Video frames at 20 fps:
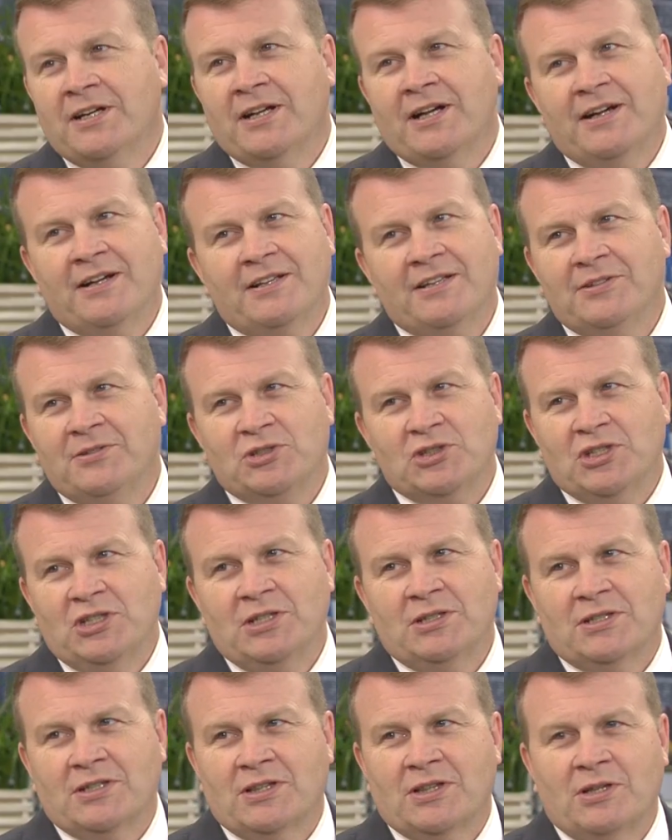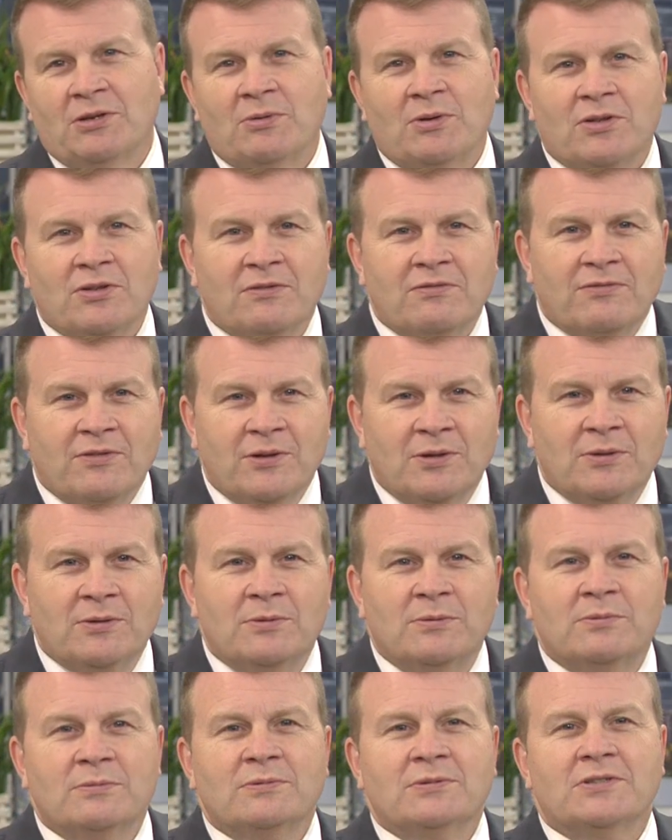And you see it, they're on the
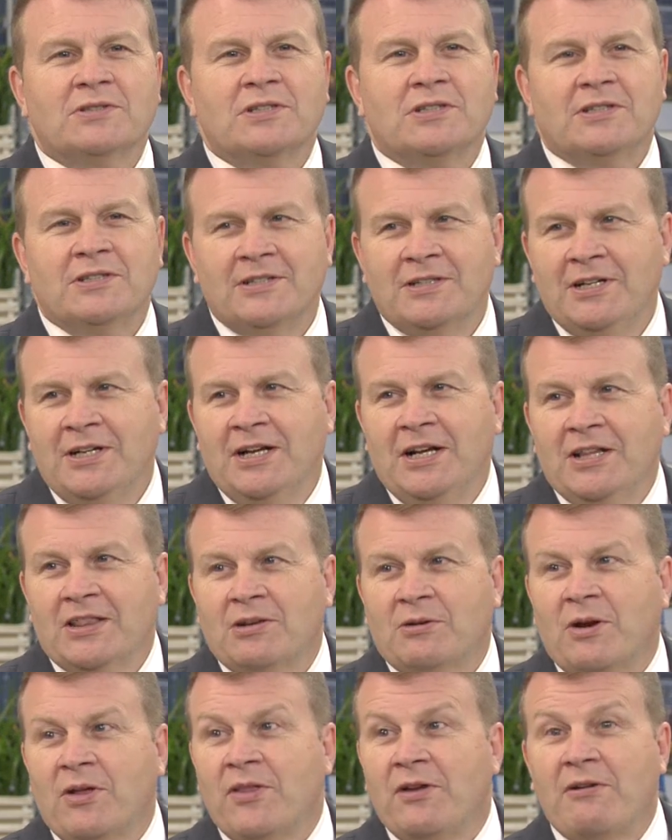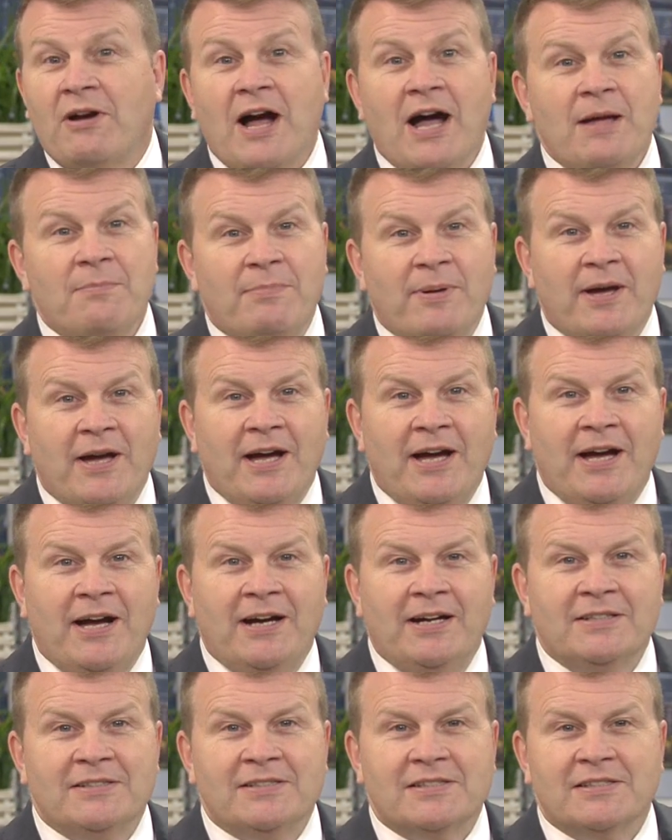phones, they're on their
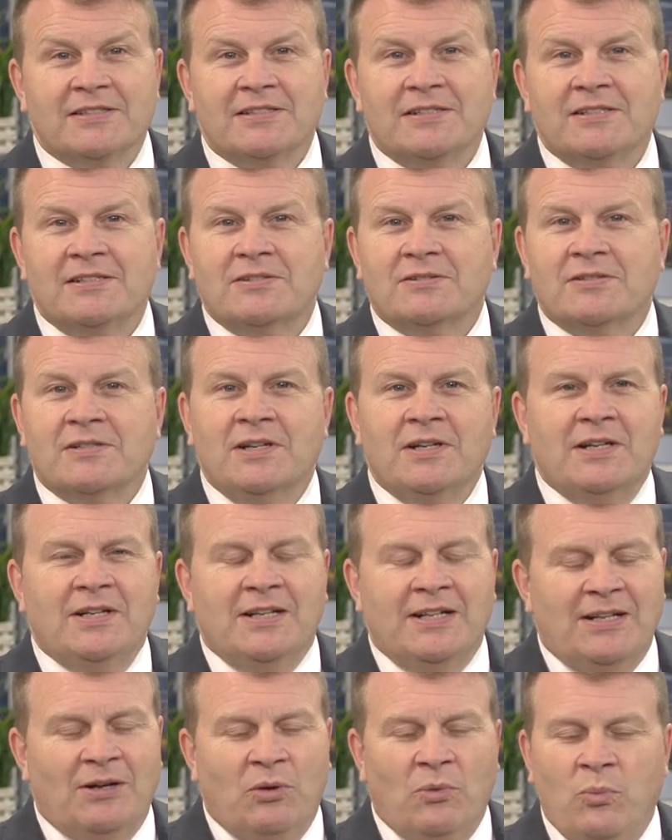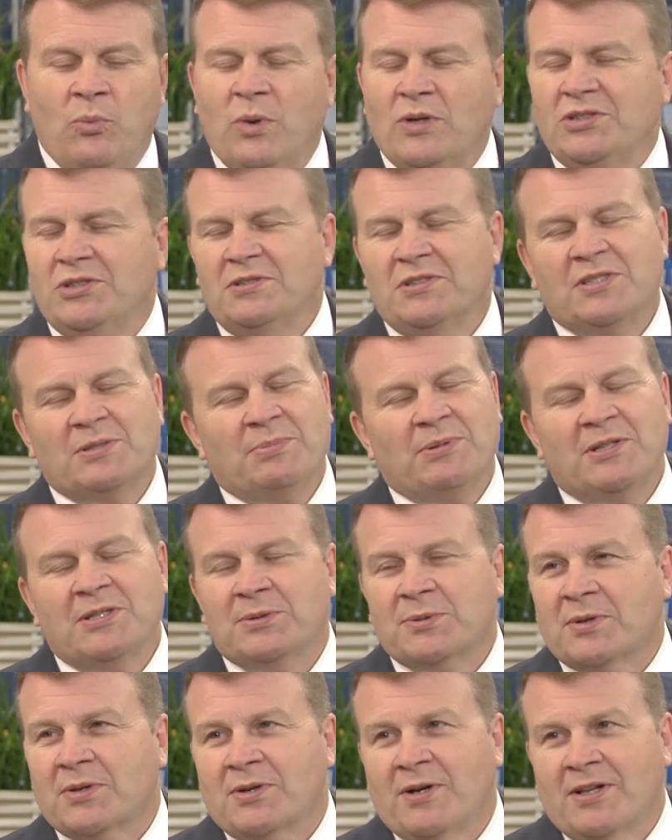iPads. What's your
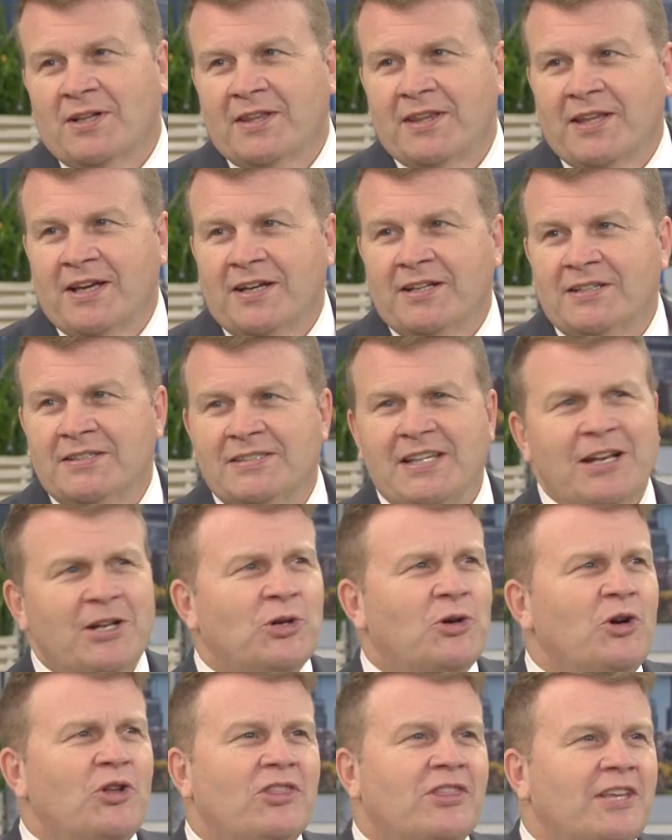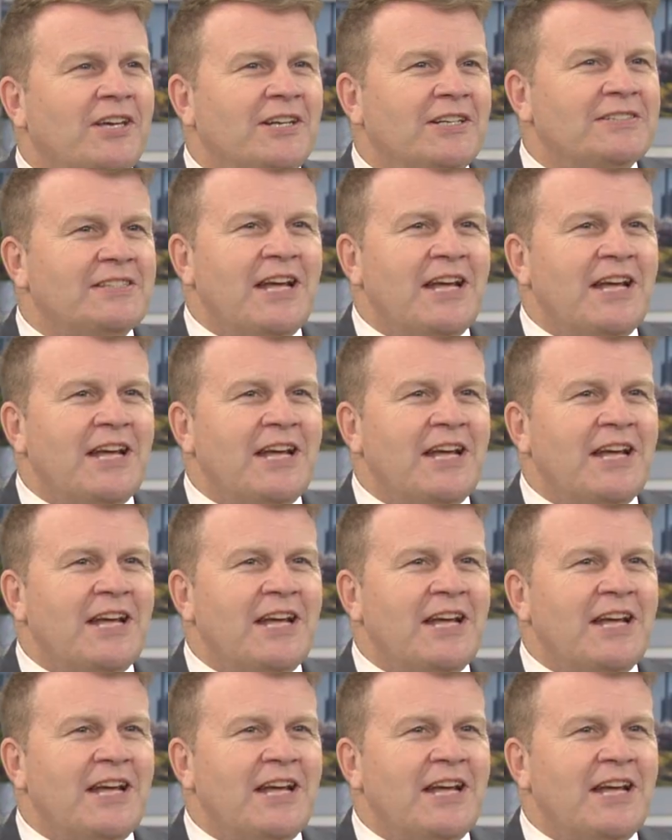experience with all of that? Is that a good thing? Is